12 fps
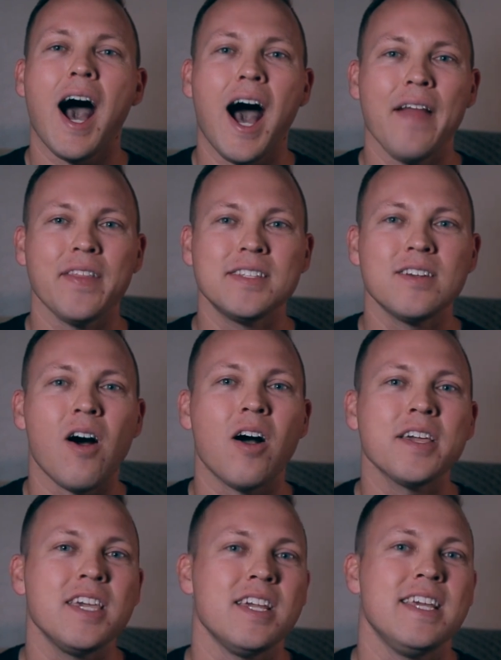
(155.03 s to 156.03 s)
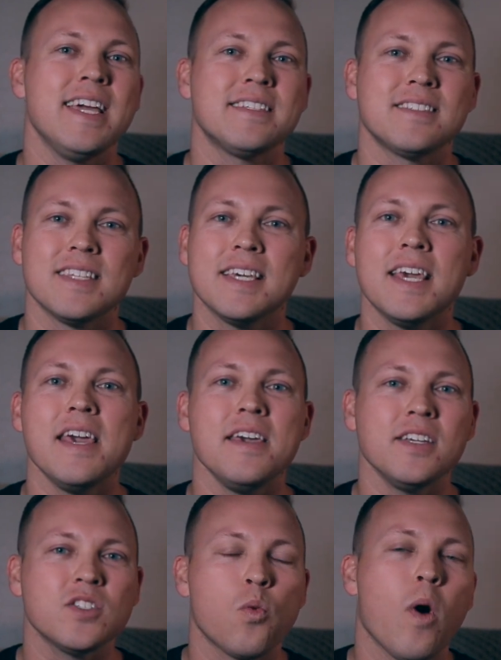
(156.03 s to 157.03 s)
on the donkey and he gets the
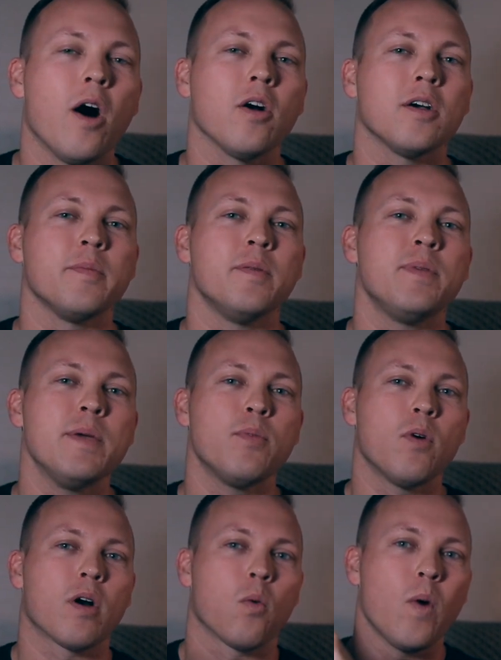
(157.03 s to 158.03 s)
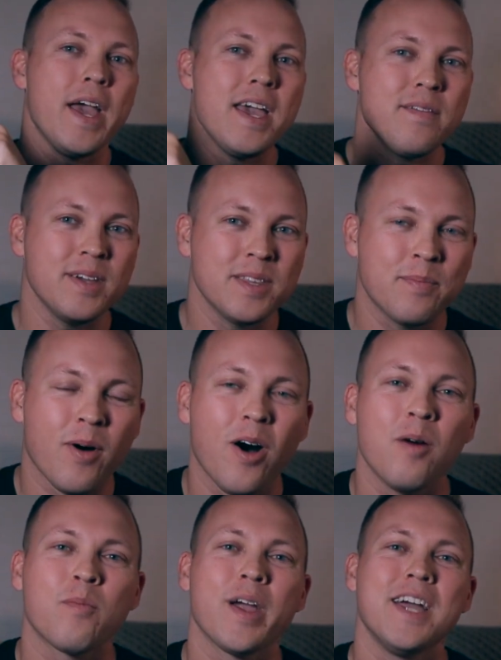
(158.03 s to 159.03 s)
king's welcome, and people are waving the
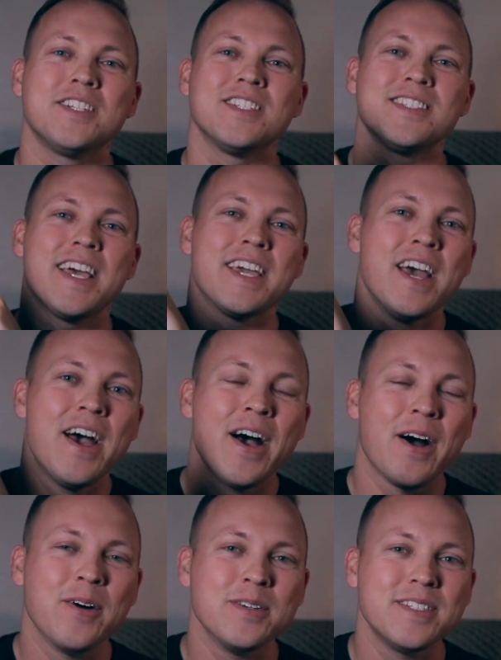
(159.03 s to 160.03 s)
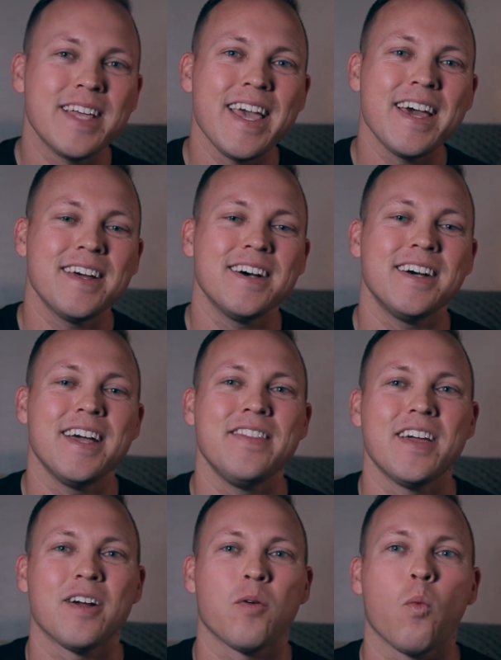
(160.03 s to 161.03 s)
palm branches saying, "Hosanna,"
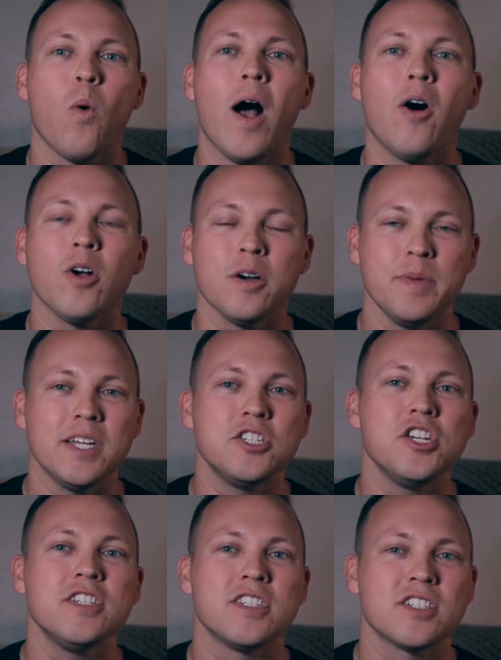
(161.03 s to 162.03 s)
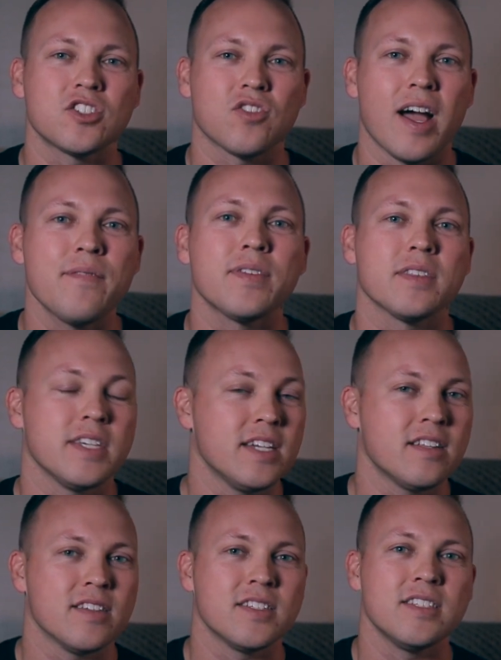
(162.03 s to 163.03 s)
and they're welcoming Jesus triumphantly
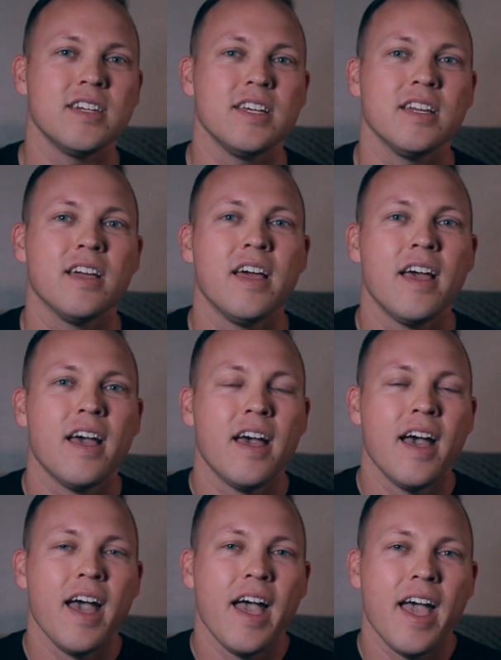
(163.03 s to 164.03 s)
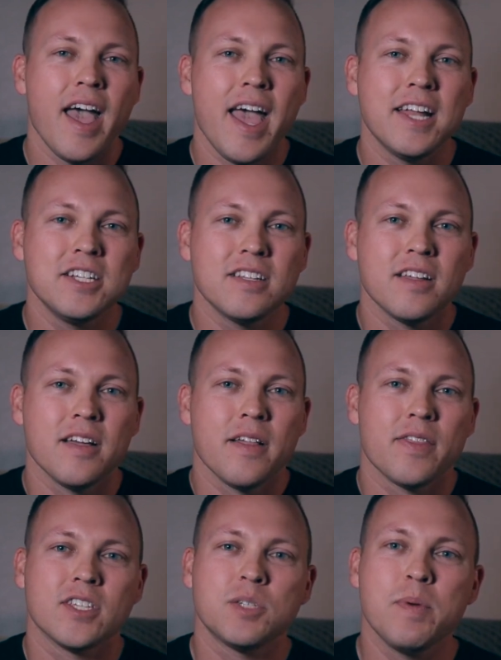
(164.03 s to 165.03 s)
into the city. And
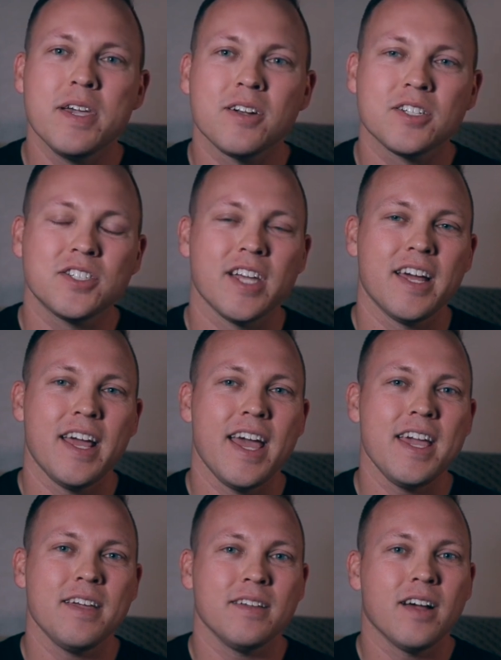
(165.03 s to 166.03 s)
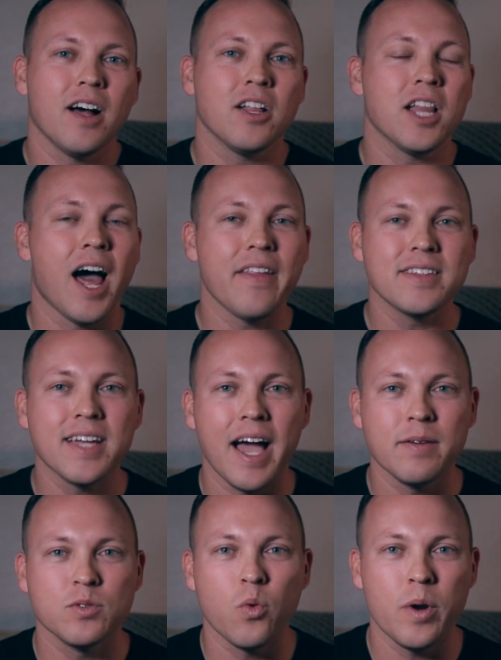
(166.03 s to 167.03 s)
the speaker said, hey, a lot of the
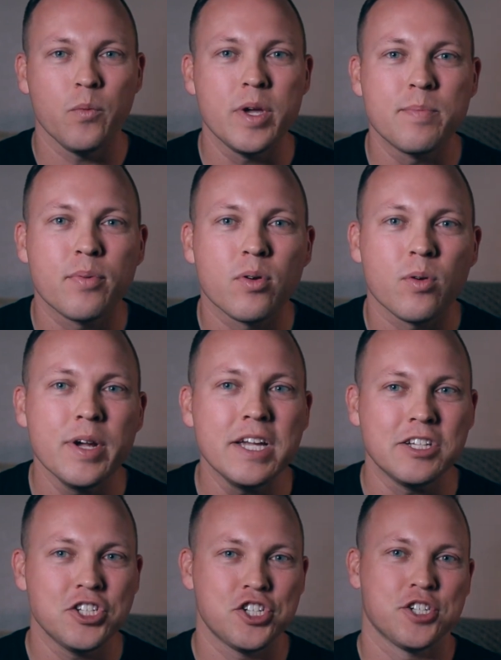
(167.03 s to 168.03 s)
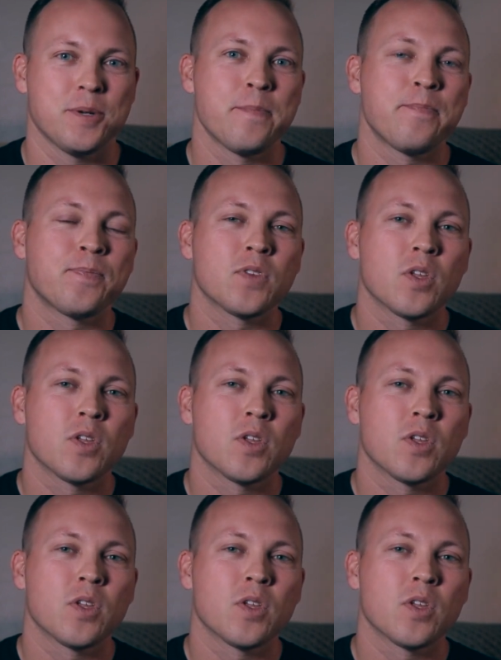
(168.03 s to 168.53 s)
times when we preach,